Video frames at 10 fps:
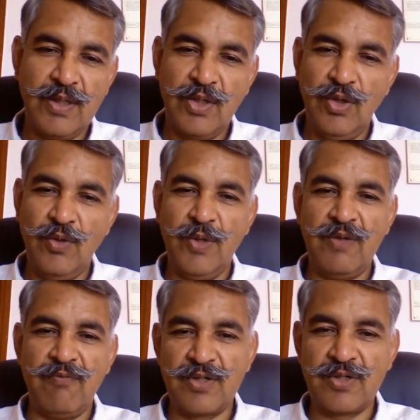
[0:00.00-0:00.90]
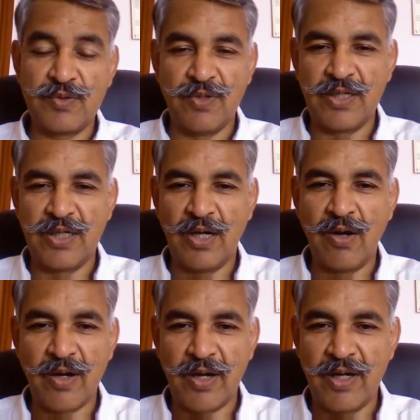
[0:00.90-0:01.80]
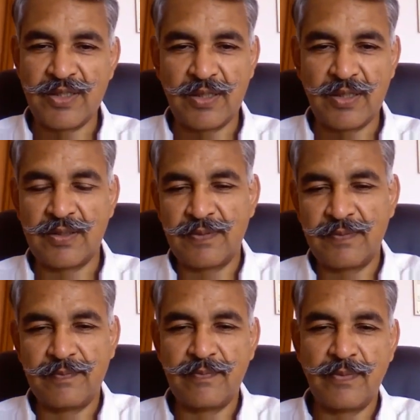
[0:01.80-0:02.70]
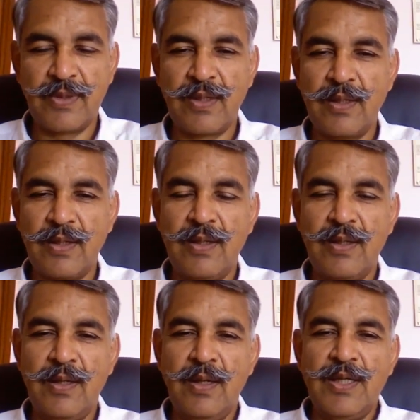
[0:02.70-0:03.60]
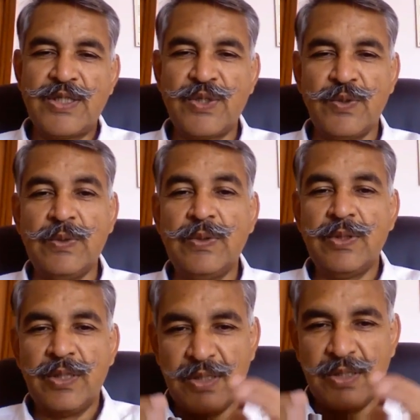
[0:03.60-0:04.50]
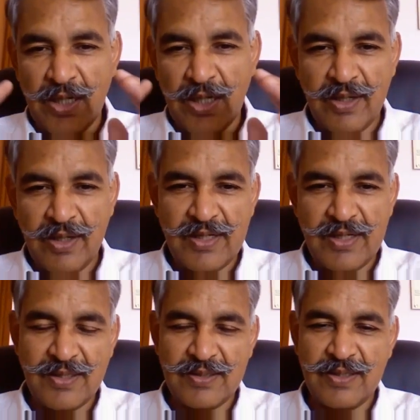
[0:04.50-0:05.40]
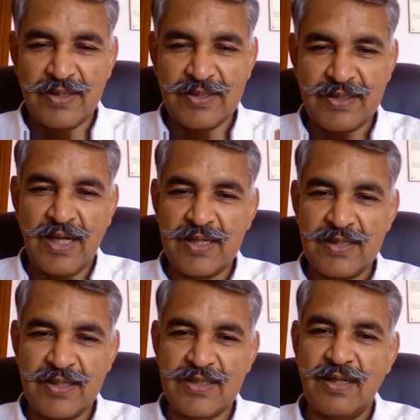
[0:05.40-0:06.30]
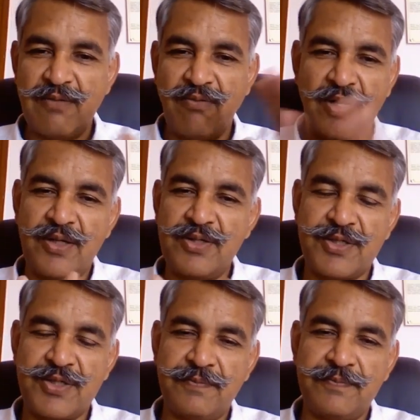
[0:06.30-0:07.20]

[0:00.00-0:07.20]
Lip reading: Nobody wants to work in unorganized sector. So the unorganized sector is at a disadvantage.